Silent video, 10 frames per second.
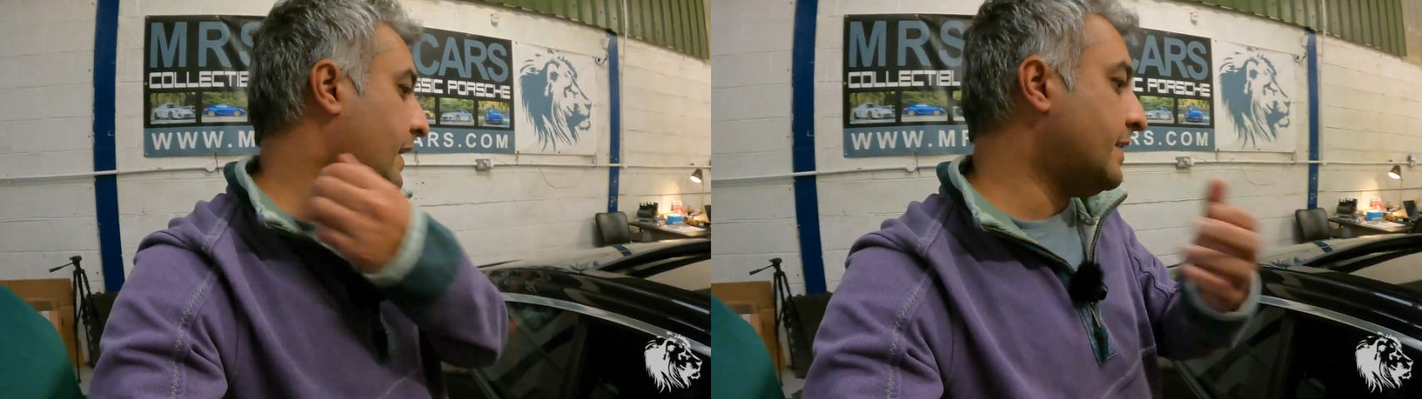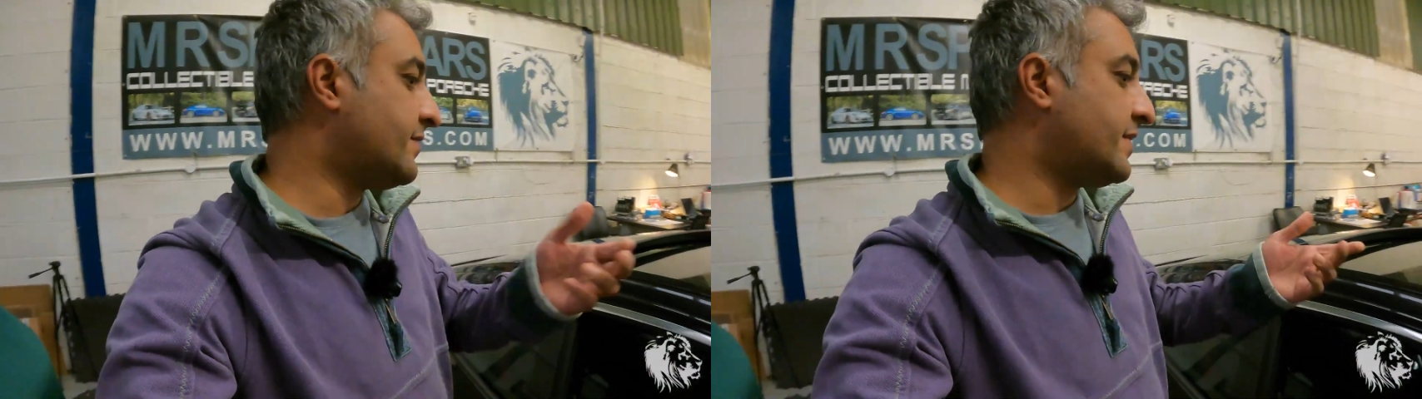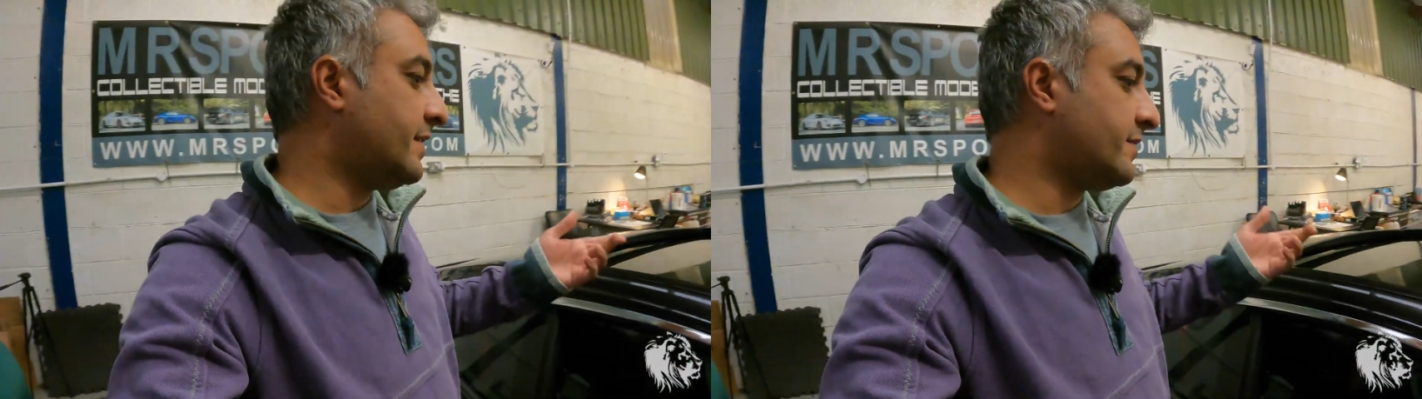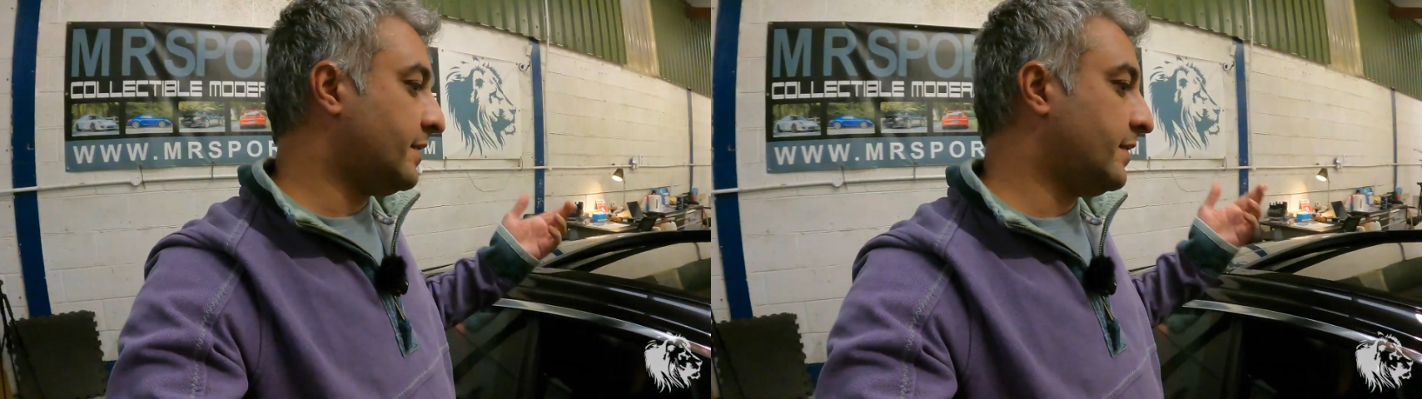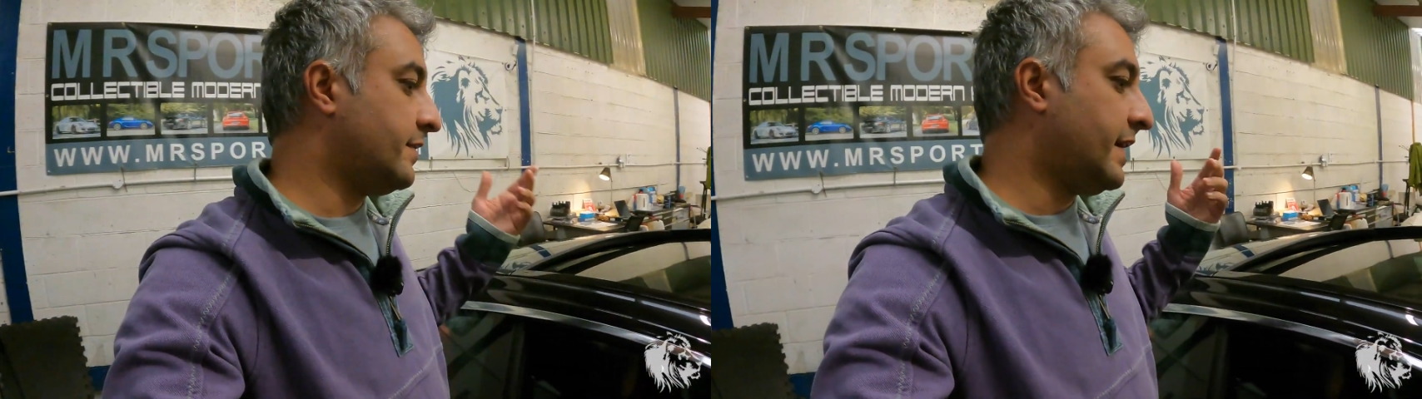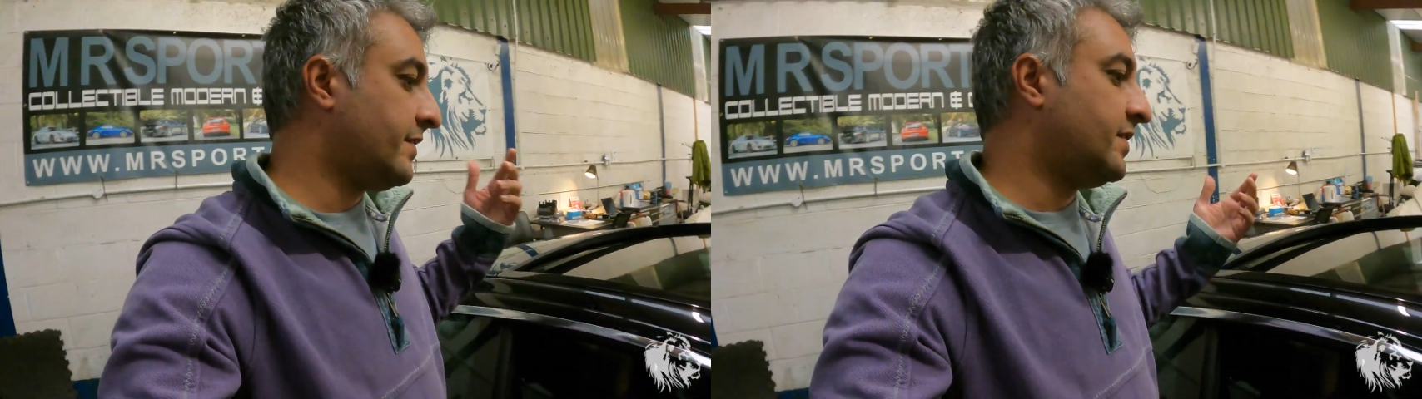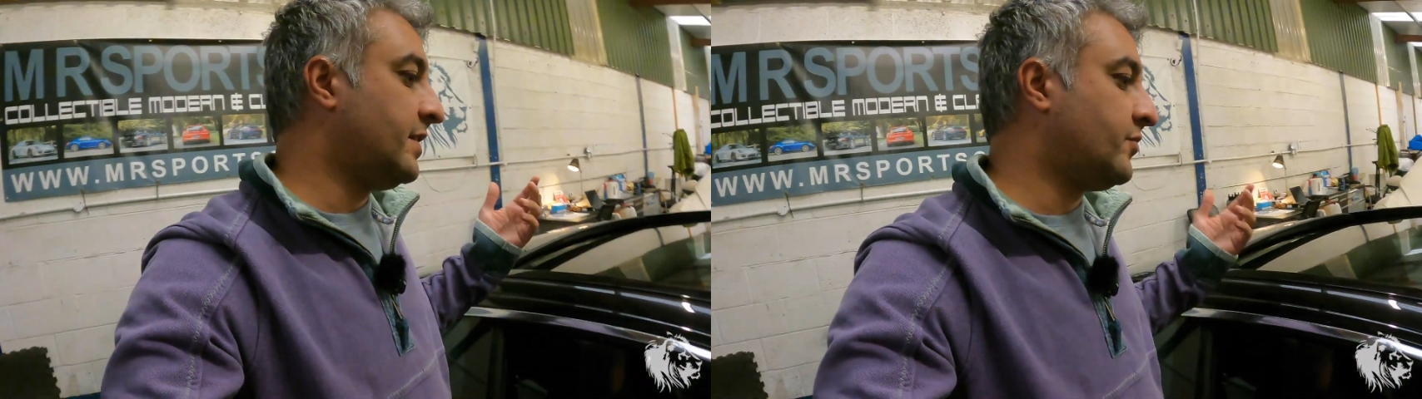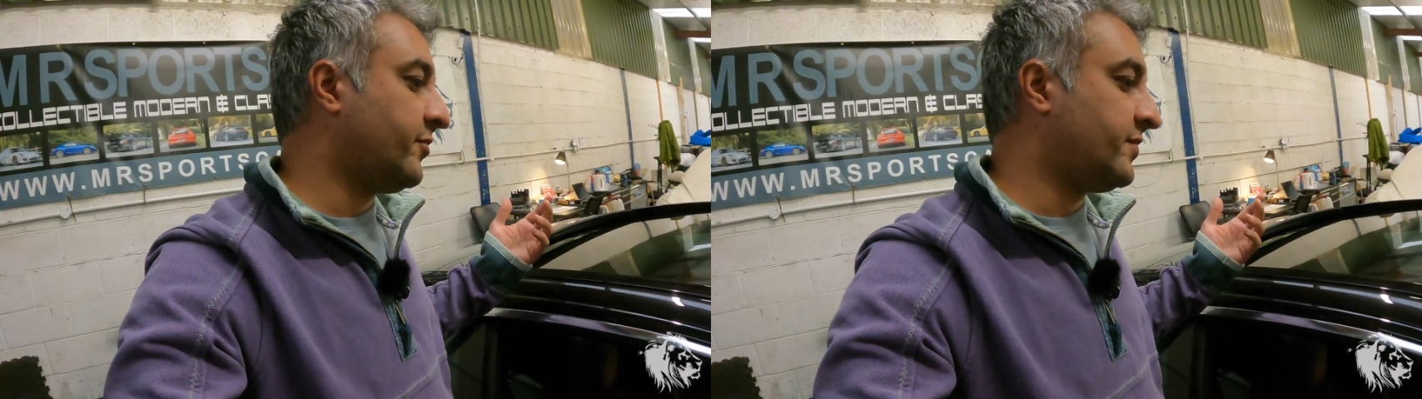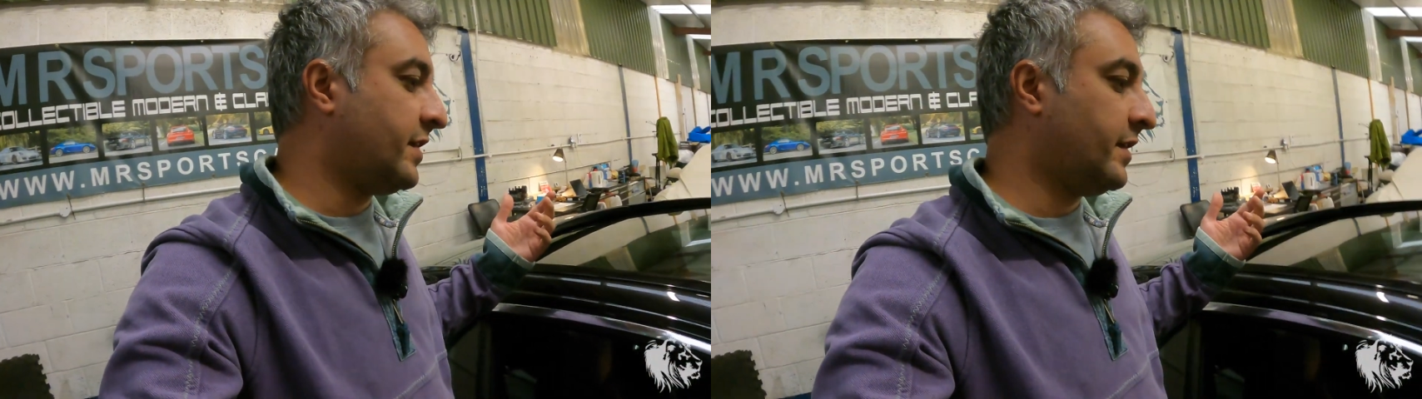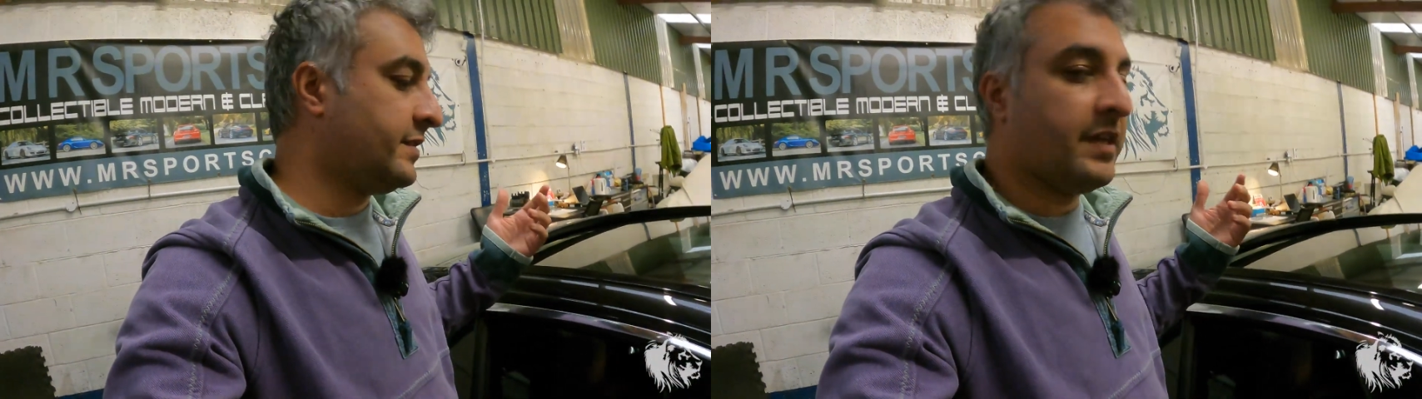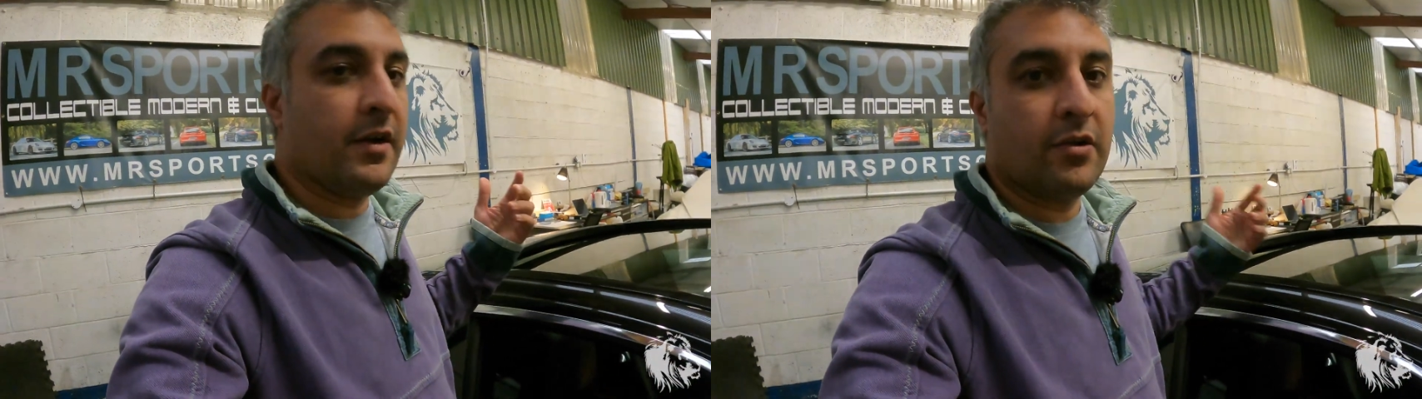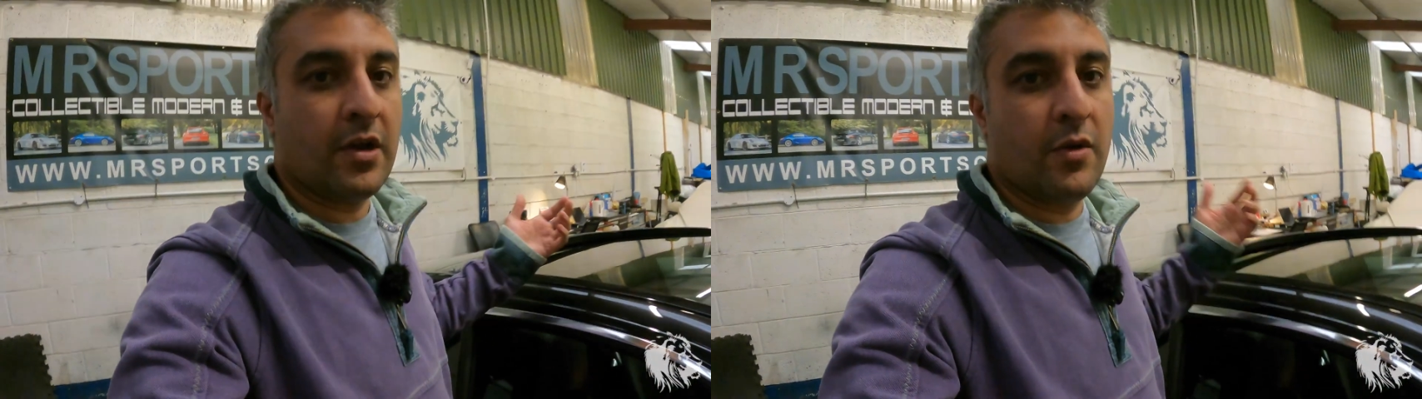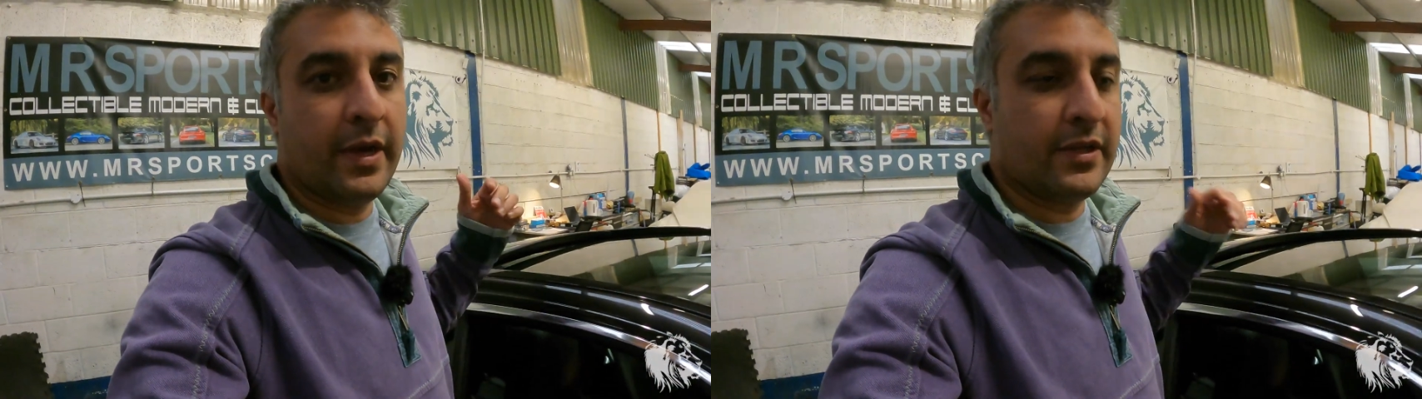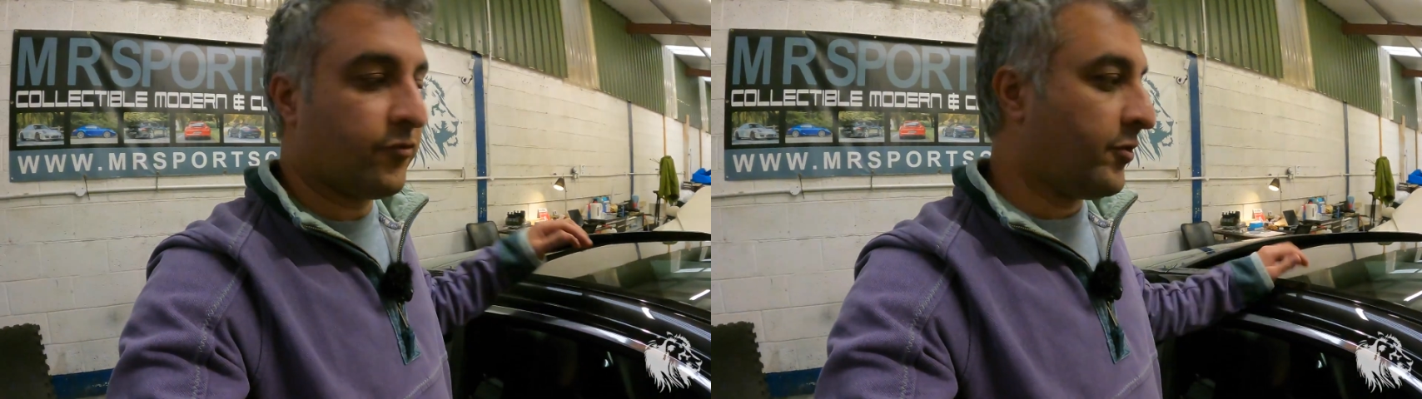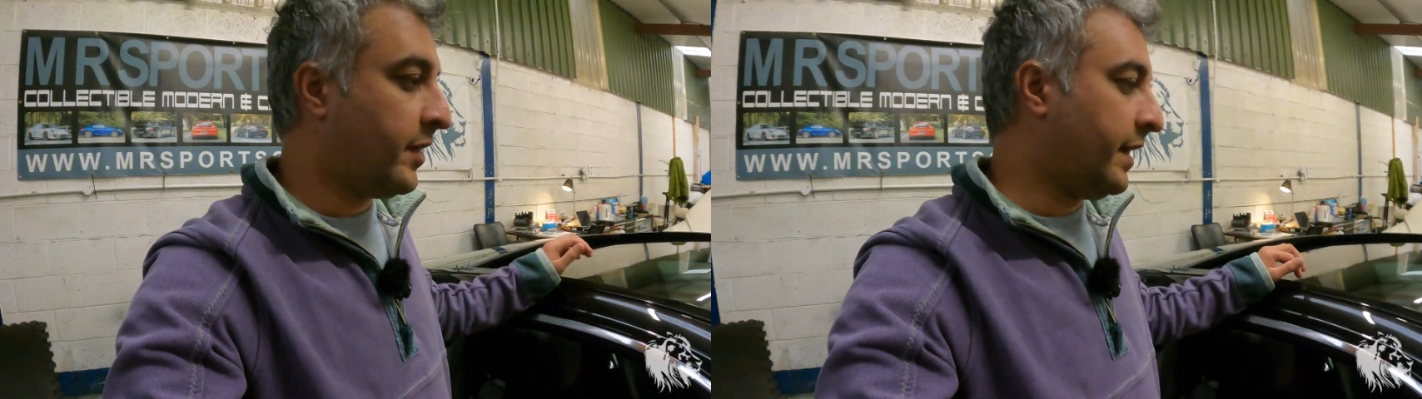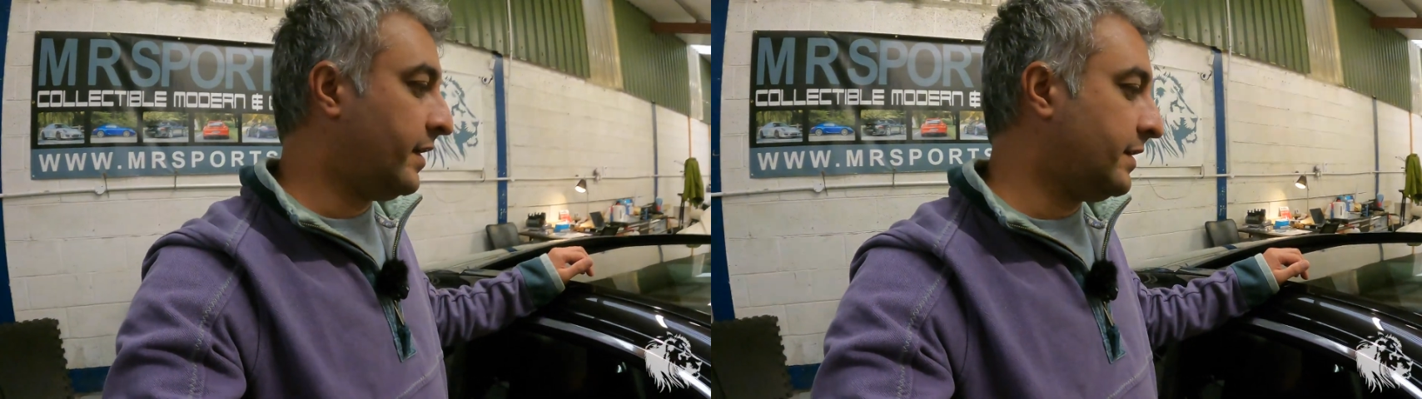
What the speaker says: he said, that's an interesting idea. I'll go away and try it.